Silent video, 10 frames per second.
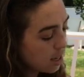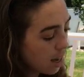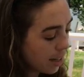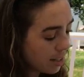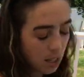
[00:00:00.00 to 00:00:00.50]

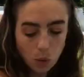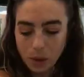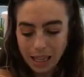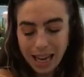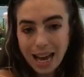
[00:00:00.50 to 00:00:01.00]
until we
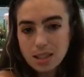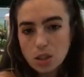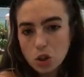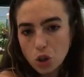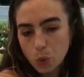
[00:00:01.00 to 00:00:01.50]
get
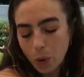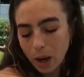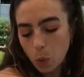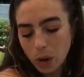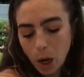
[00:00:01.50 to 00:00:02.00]
to
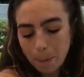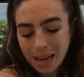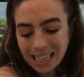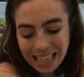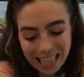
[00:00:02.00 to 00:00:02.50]
where we are
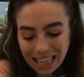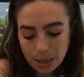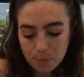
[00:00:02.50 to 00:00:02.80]
picnicking.